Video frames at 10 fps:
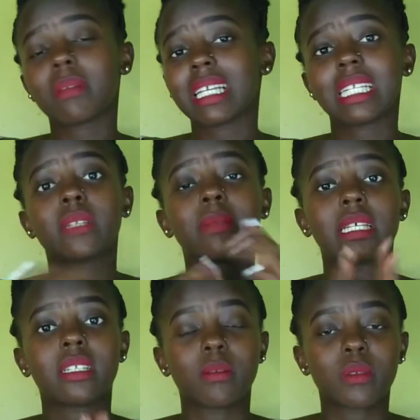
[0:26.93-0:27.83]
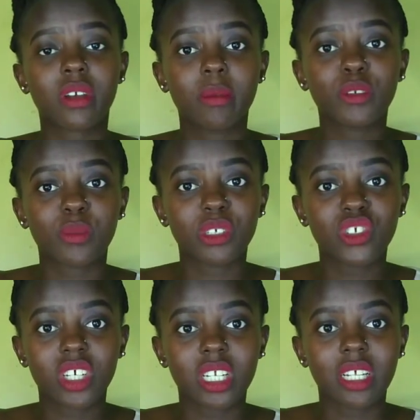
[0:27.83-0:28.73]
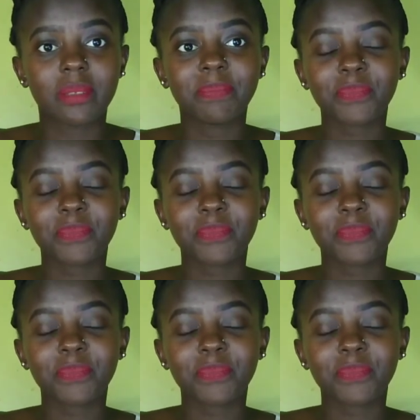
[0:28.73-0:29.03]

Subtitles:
please subscribe to my channel.